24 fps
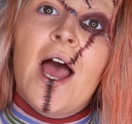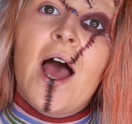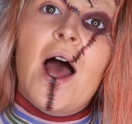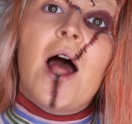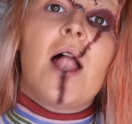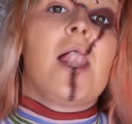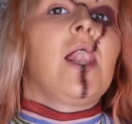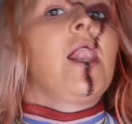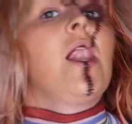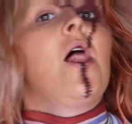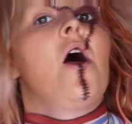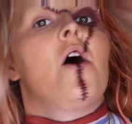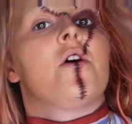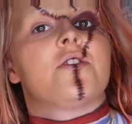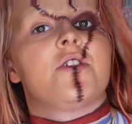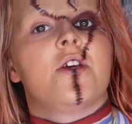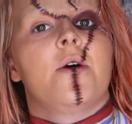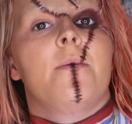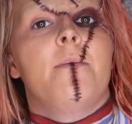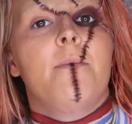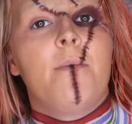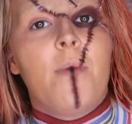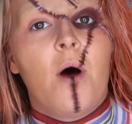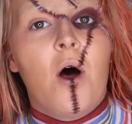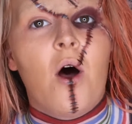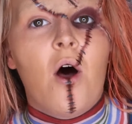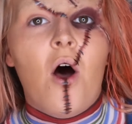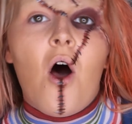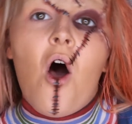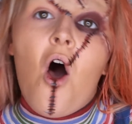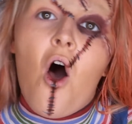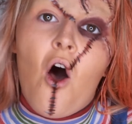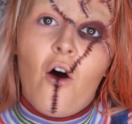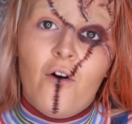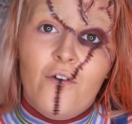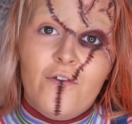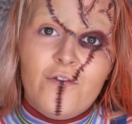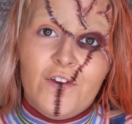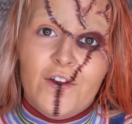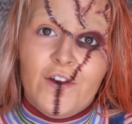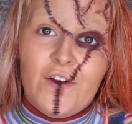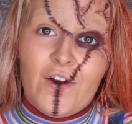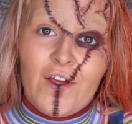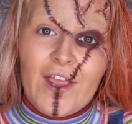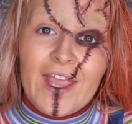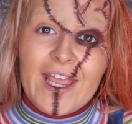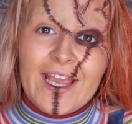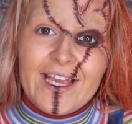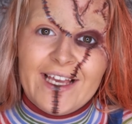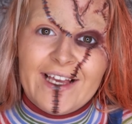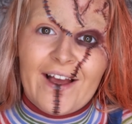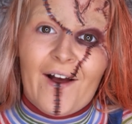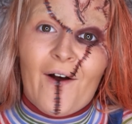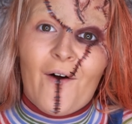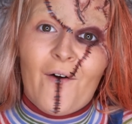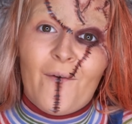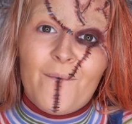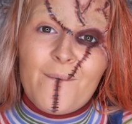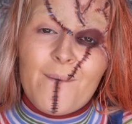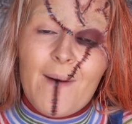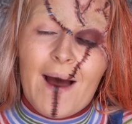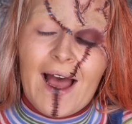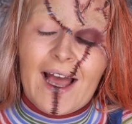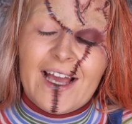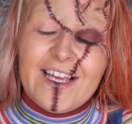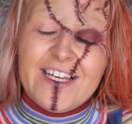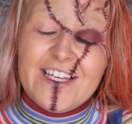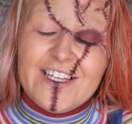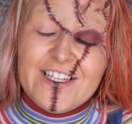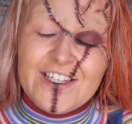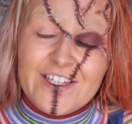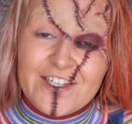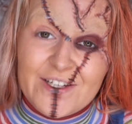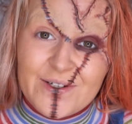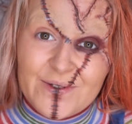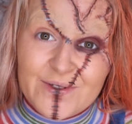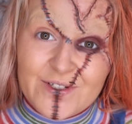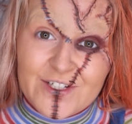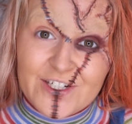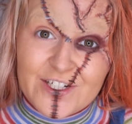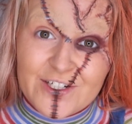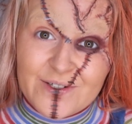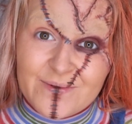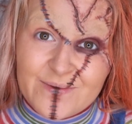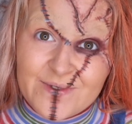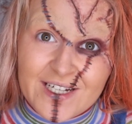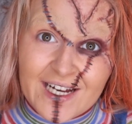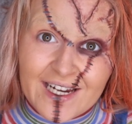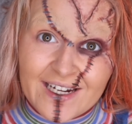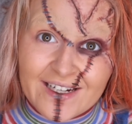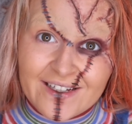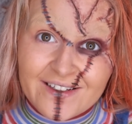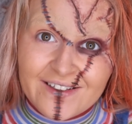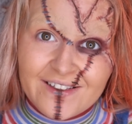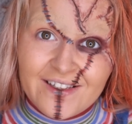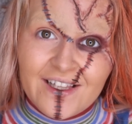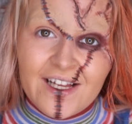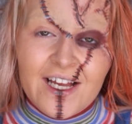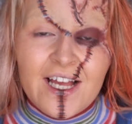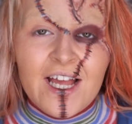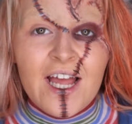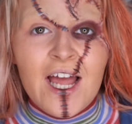a lot more often here on my YouTube channel.